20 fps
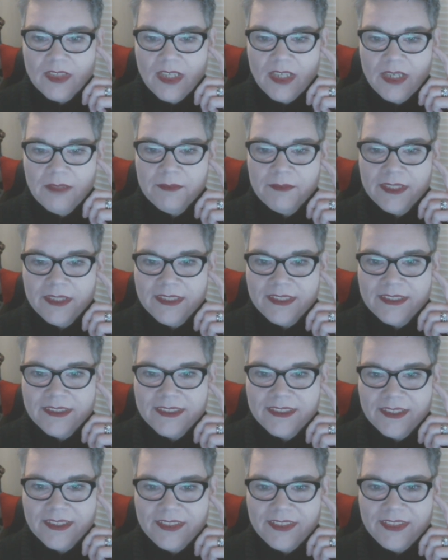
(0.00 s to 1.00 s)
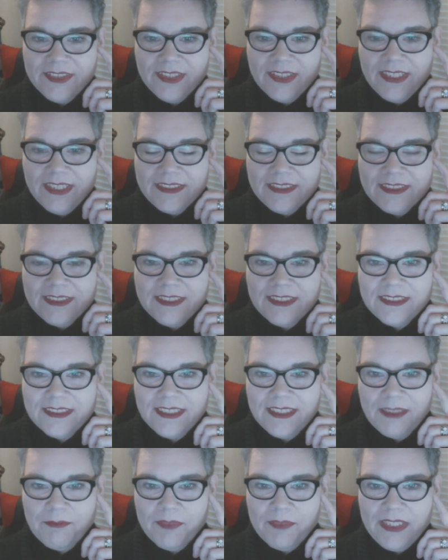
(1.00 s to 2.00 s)
I'm going to show you guys
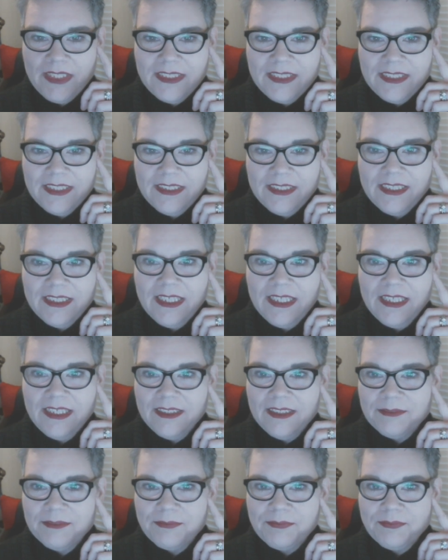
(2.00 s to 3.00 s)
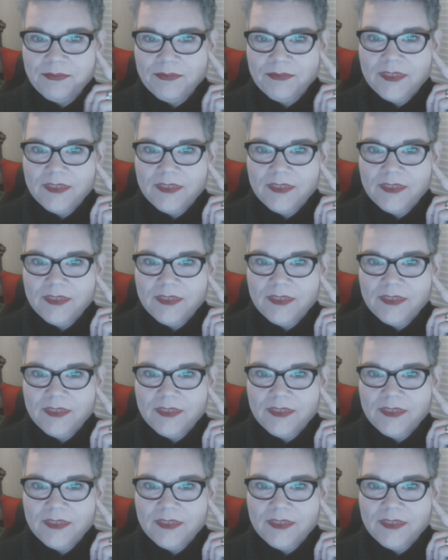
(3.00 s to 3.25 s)
something that um,